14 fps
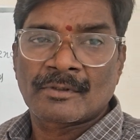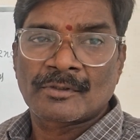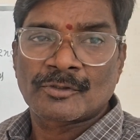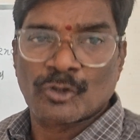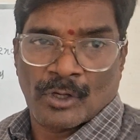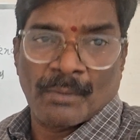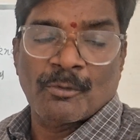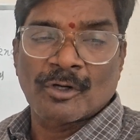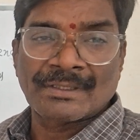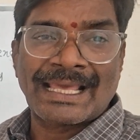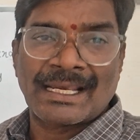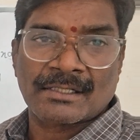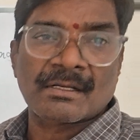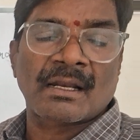to remove the
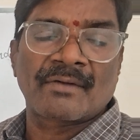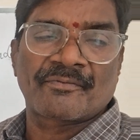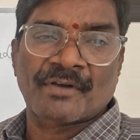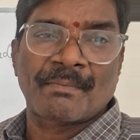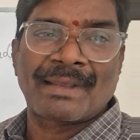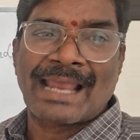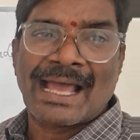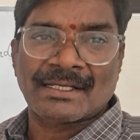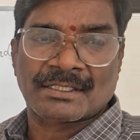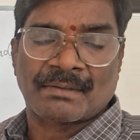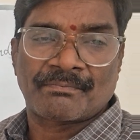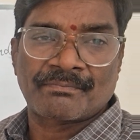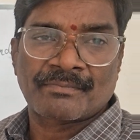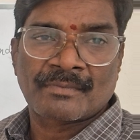electron from an
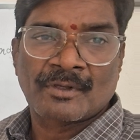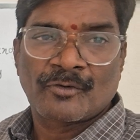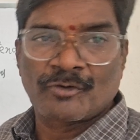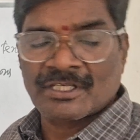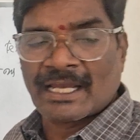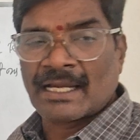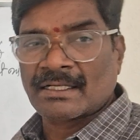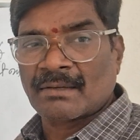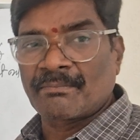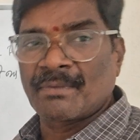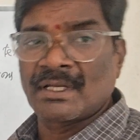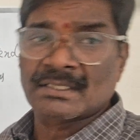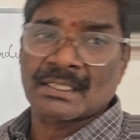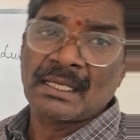atom. Which atom
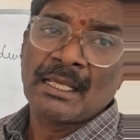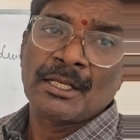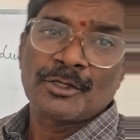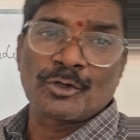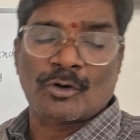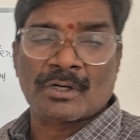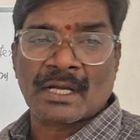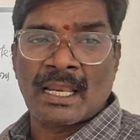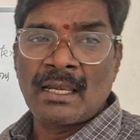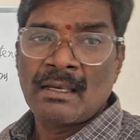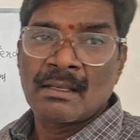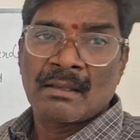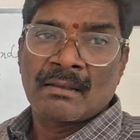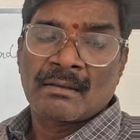means neutral,
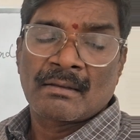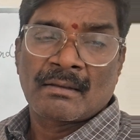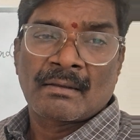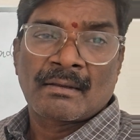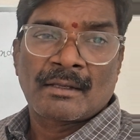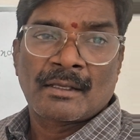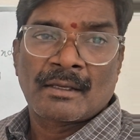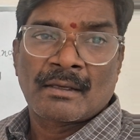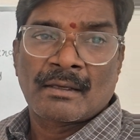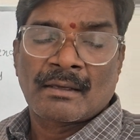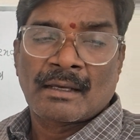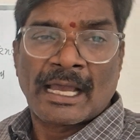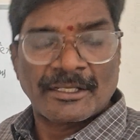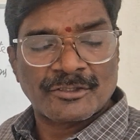
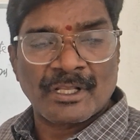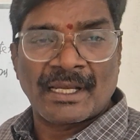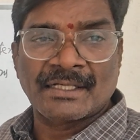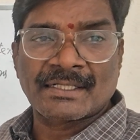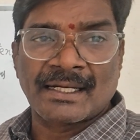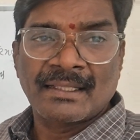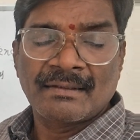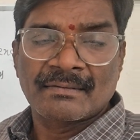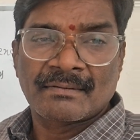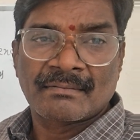isolated,